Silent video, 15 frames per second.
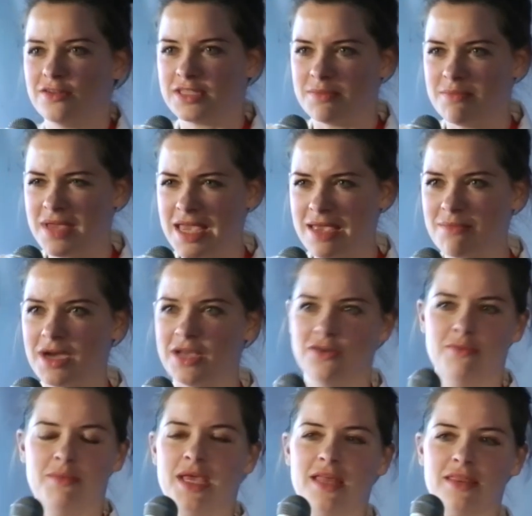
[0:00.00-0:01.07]
to me might
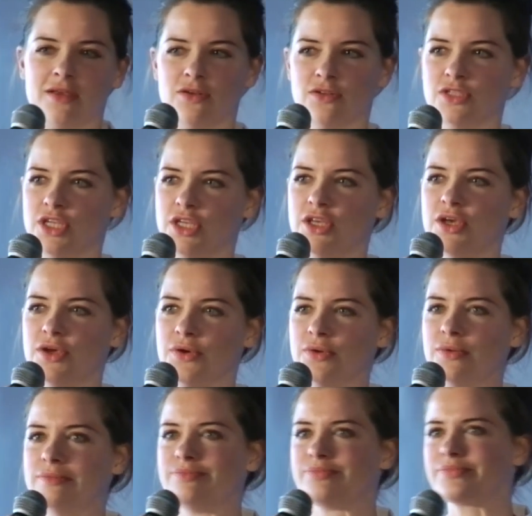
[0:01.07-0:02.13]
not be ethical to
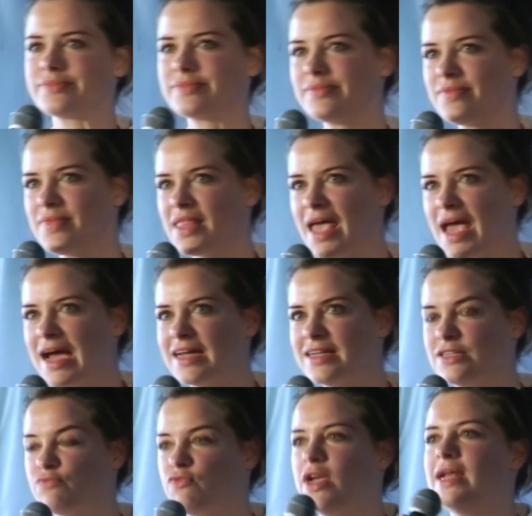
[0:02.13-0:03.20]
you.
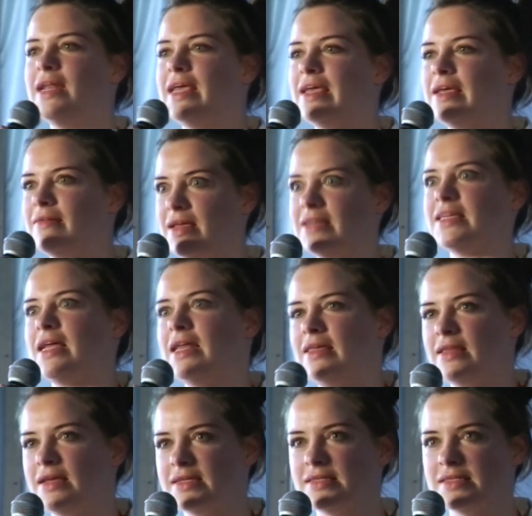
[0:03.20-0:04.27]
And really, is
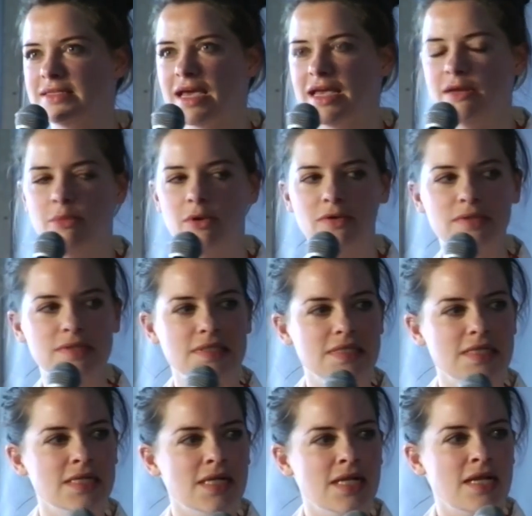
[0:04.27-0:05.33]
anything sustainable?
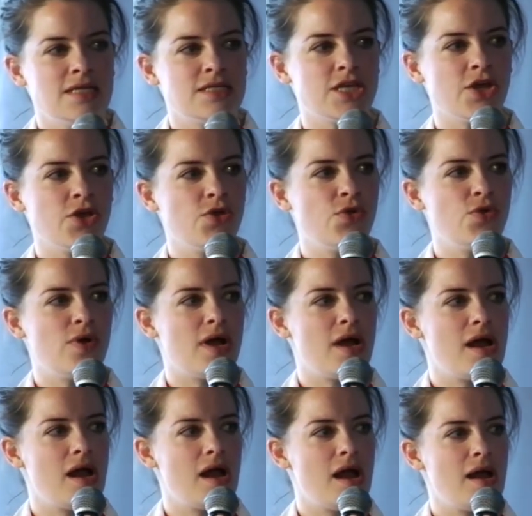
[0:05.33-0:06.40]
So
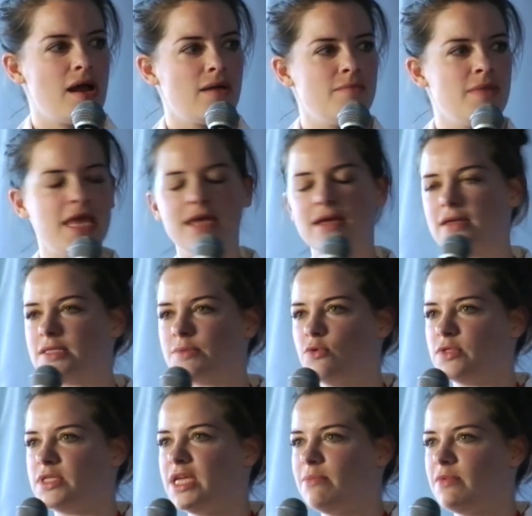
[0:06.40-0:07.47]
me and a
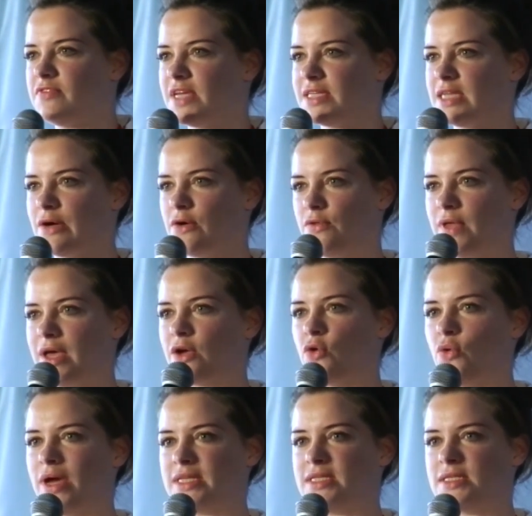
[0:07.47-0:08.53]
small team have set out on that
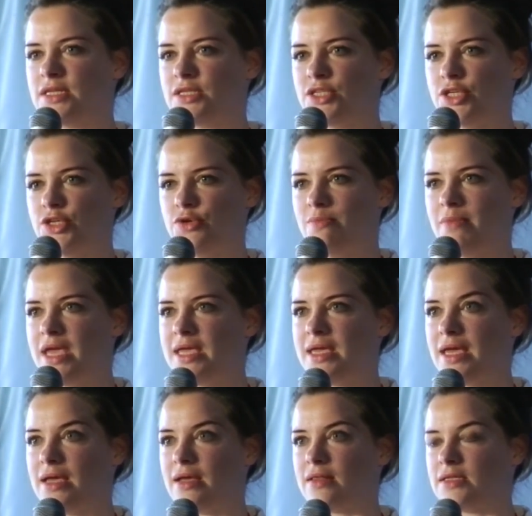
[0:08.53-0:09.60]
quest to
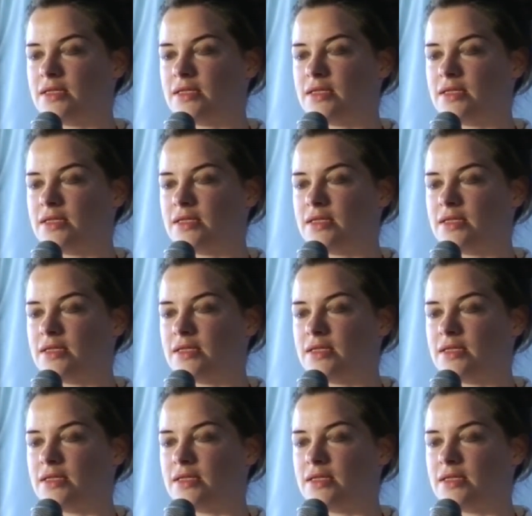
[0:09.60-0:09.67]
making the